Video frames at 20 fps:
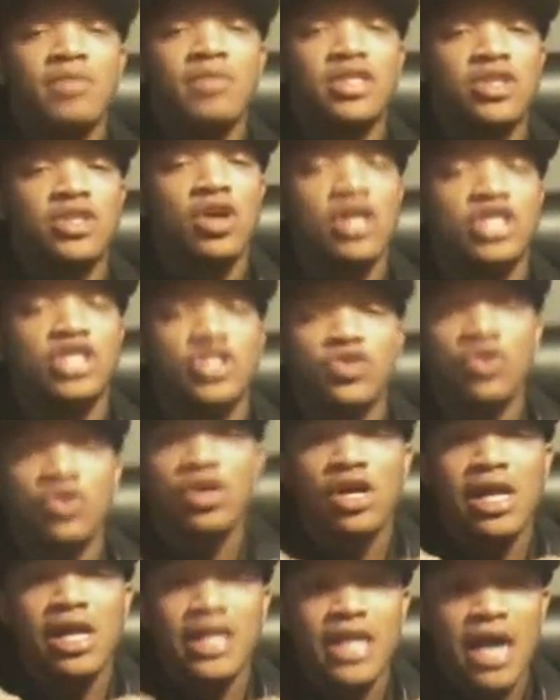I'm just going to
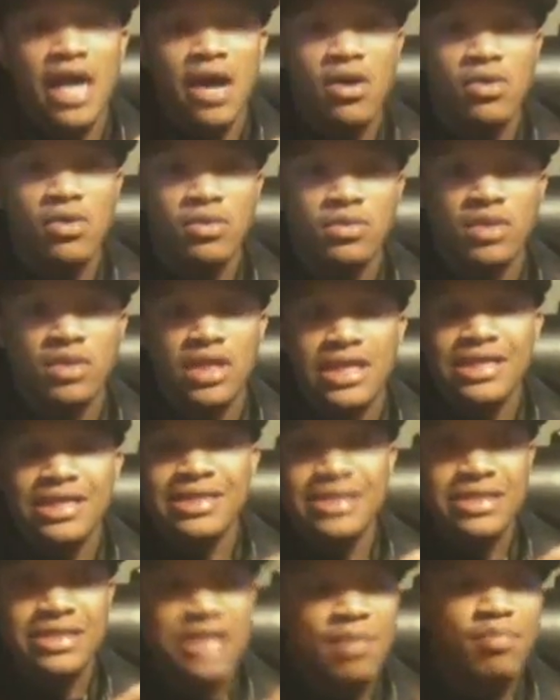show y'all now
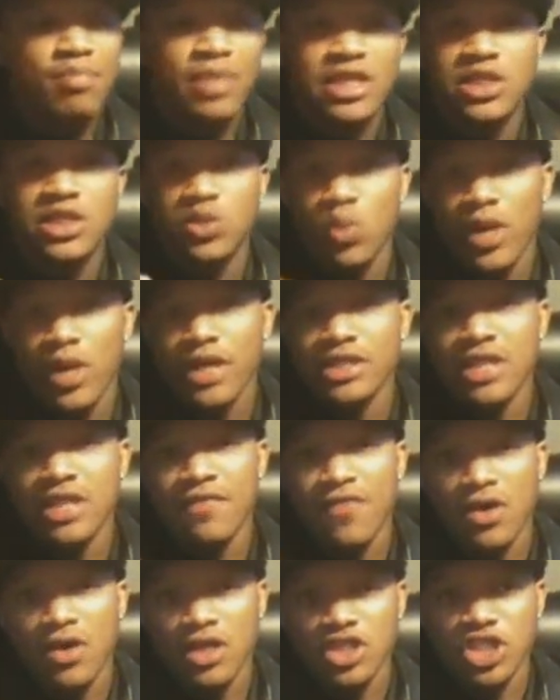the simplest
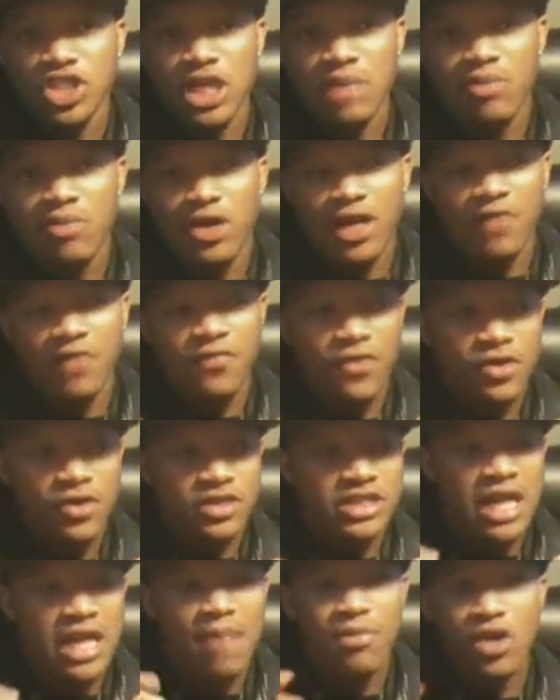ways of how to jailbreak it.
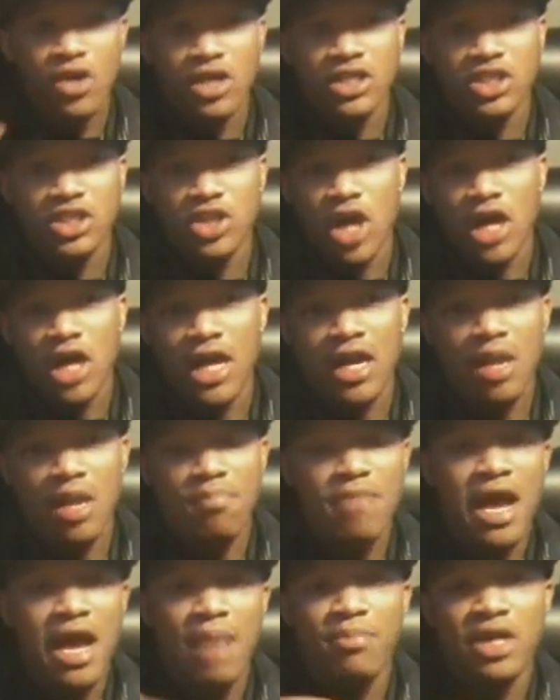First, I'm going to start on
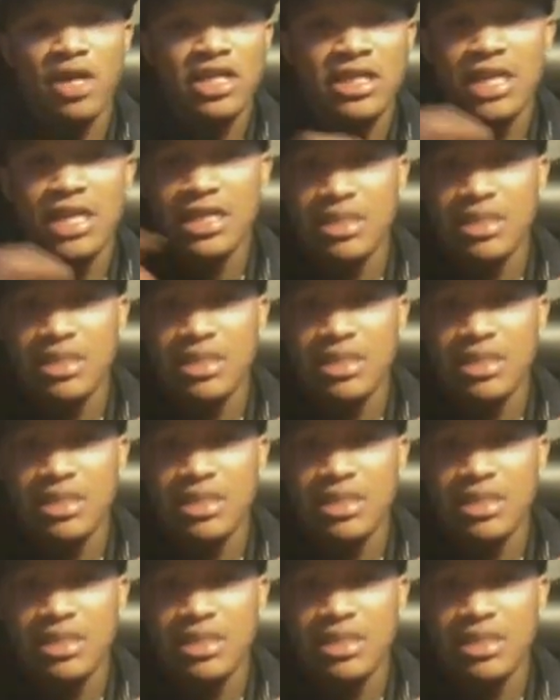a Mac, but